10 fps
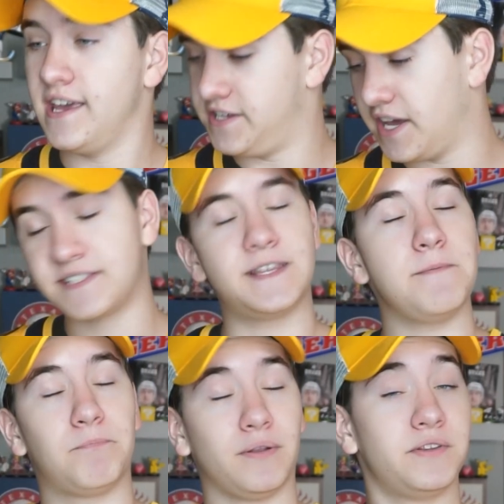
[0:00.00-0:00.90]
Yes, they
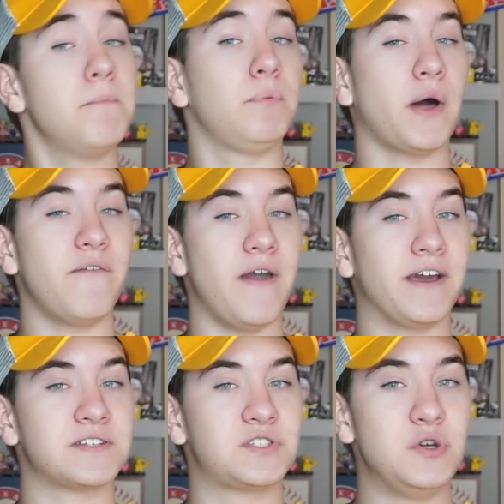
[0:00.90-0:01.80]
pl did play
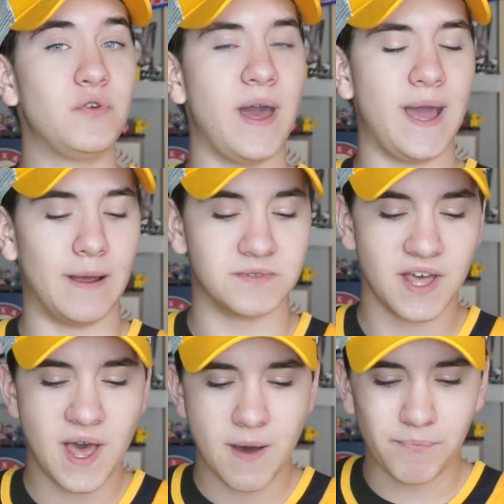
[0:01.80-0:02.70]
Vegas two games,
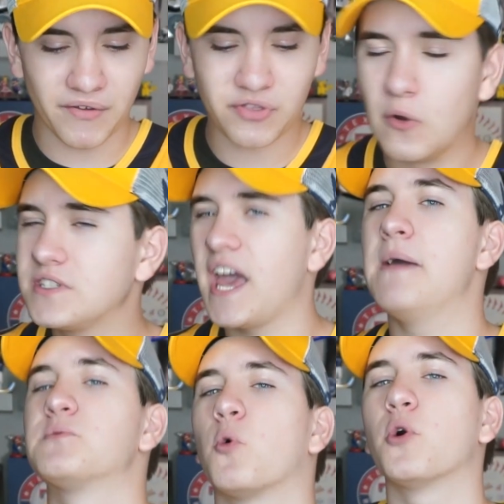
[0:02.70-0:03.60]
but those
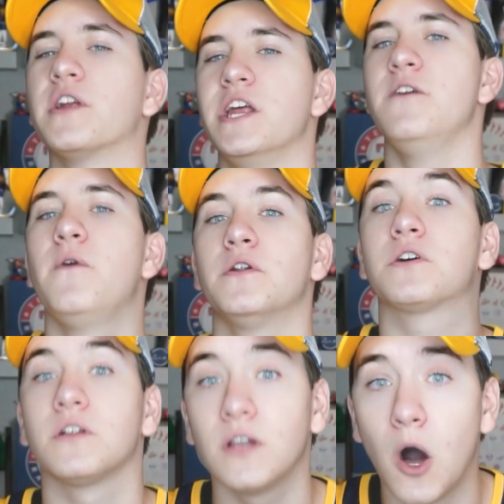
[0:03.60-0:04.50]
games weren't even
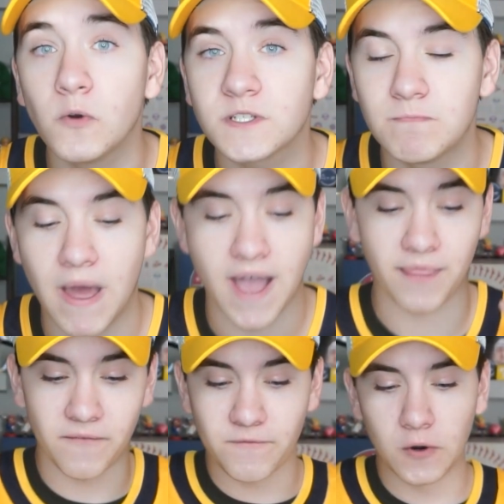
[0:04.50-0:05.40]
close,
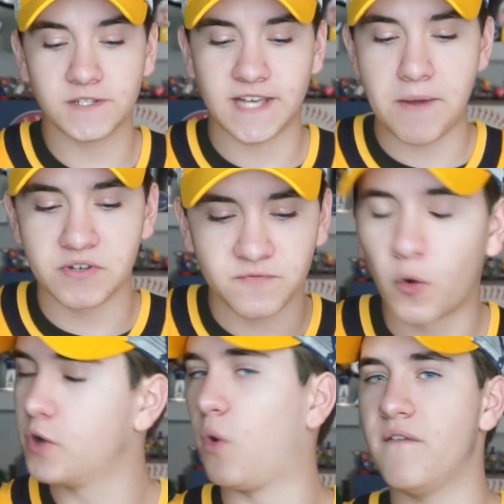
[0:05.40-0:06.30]
man. The first game was
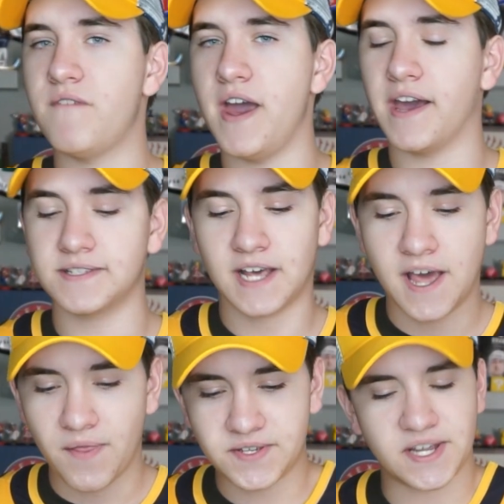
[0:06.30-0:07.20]
4-1 Vegas,
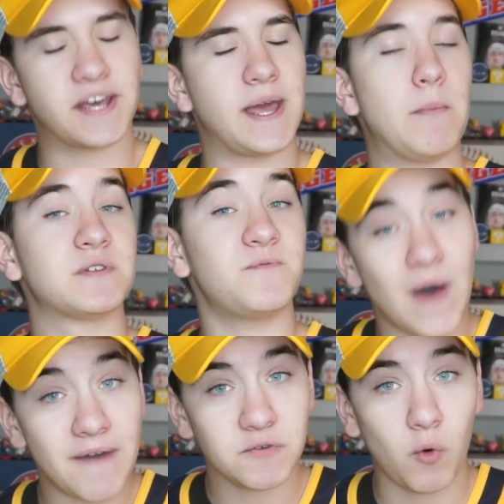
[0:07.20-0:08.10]
the second game was
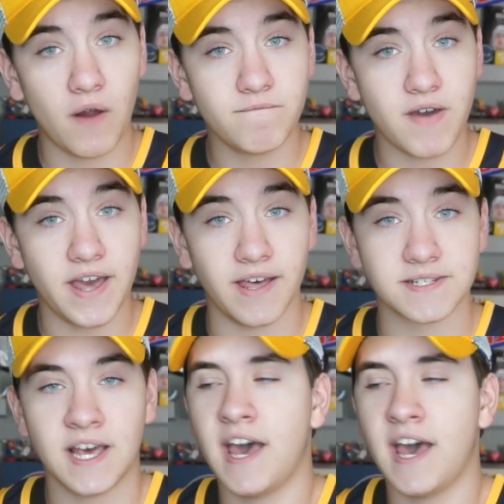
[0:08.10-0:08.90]
5-1 Vegas,